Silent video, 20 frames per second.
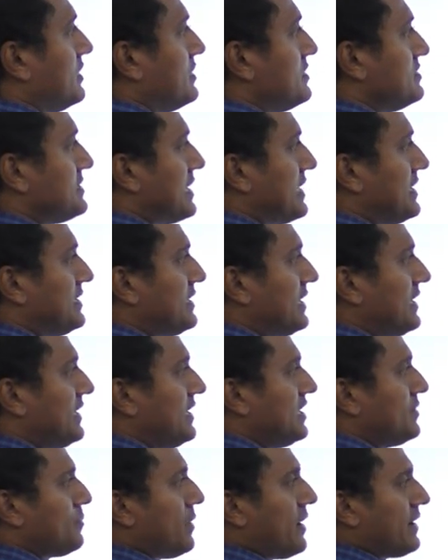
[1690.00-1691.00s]
This
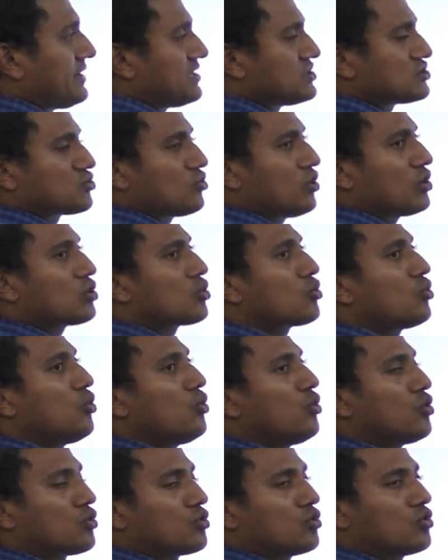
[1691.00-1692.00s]
entire part is called
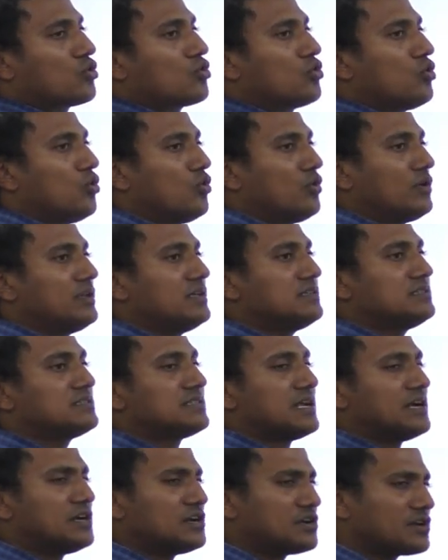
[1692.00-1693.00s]
core. Core is the
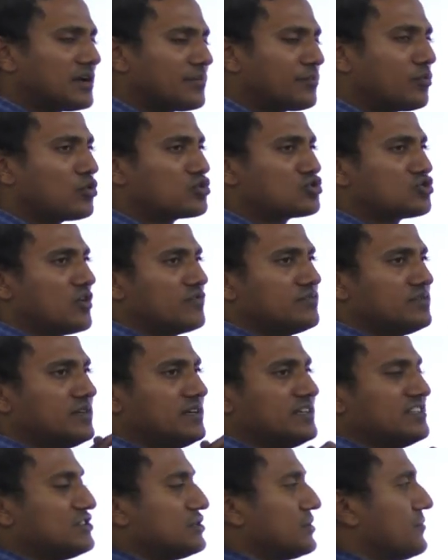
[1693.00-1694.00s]
central portion of the
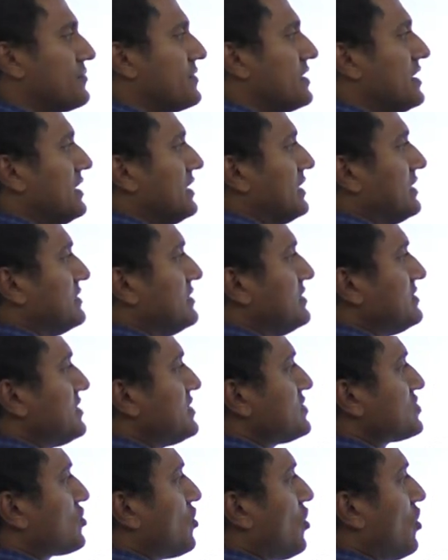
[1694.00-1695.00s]
earth. This
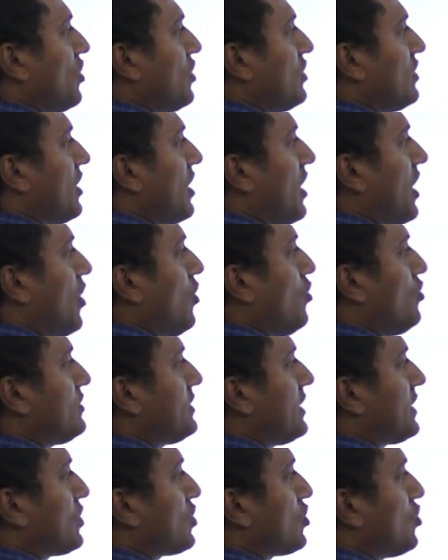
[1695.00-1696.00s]
is called
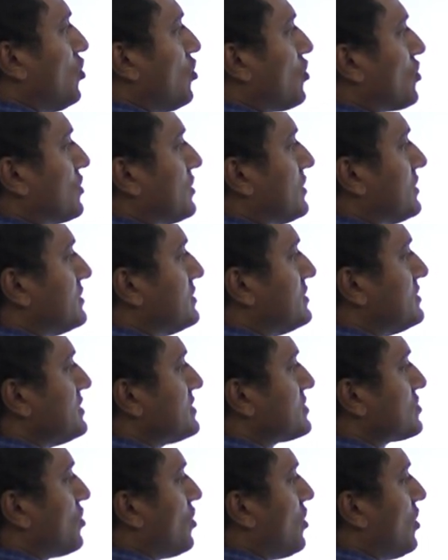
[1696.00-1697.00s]
outer core. This
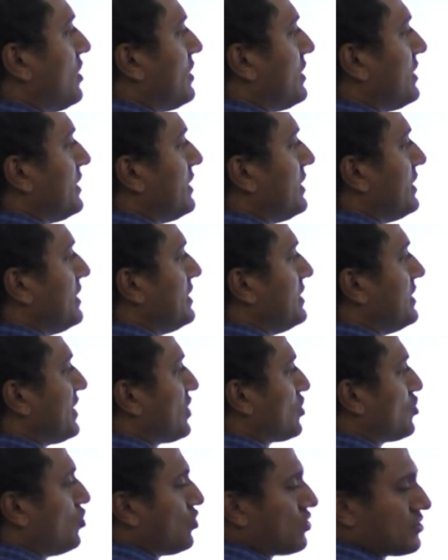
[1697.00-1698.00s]
is called
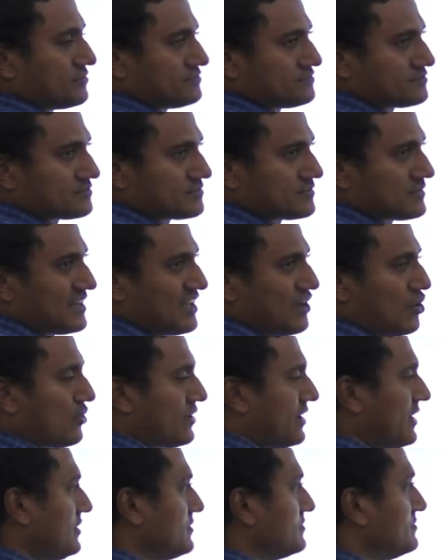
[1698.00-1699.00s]
inner core.
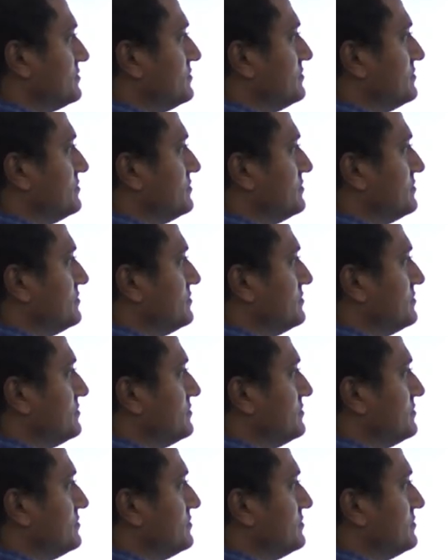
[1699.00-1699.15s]
Okay.